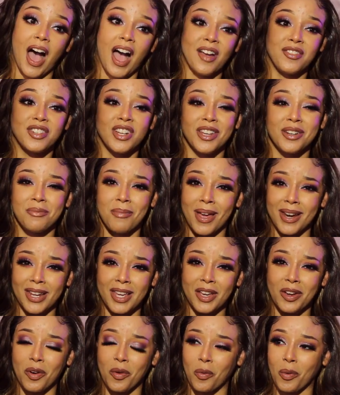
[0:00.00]
I've done
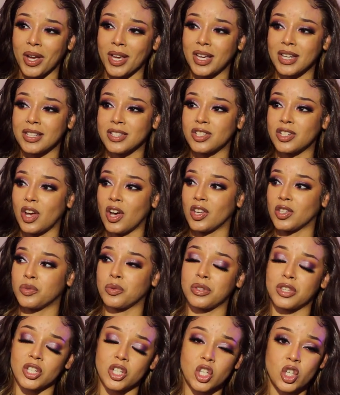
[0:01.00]
many wig
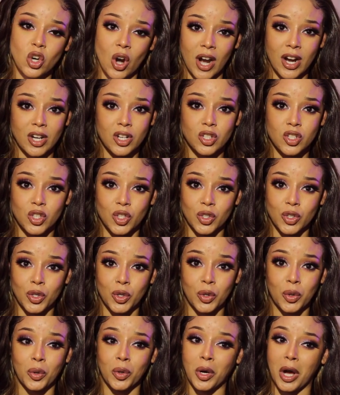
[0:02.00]
installs with this tried and
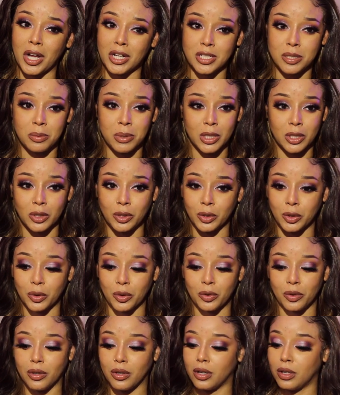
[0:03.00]
true got to B
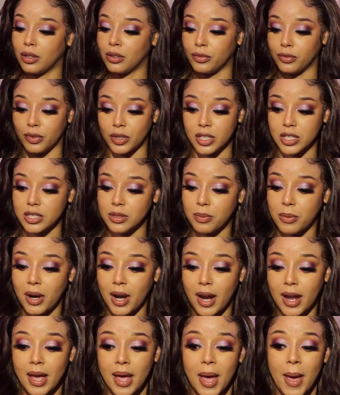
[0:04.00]
glued free
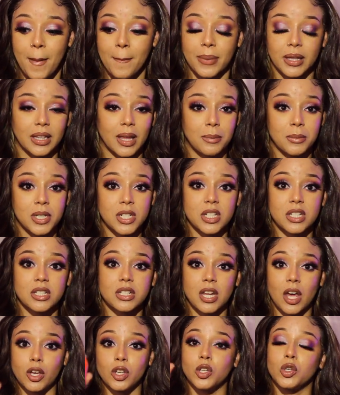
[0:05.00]
spray, but let me
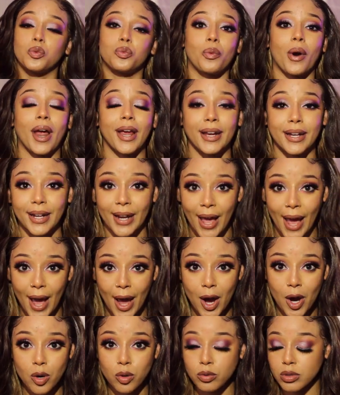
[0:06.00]
just tell you right
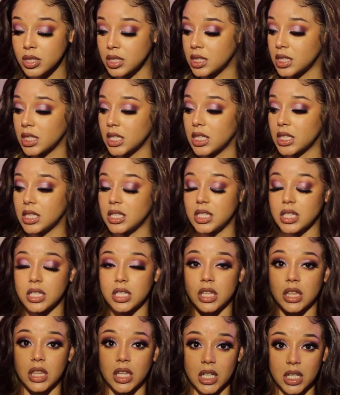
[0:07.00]
now,
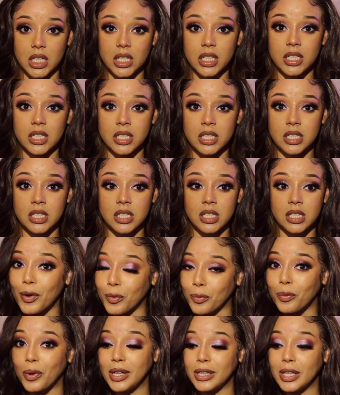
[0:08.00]
sis, this
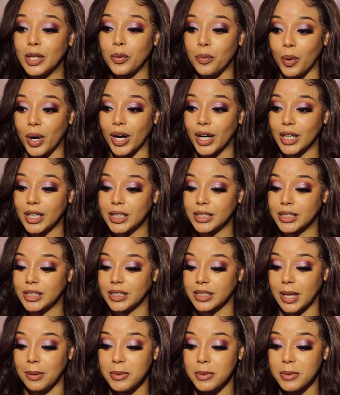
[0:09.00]
really works.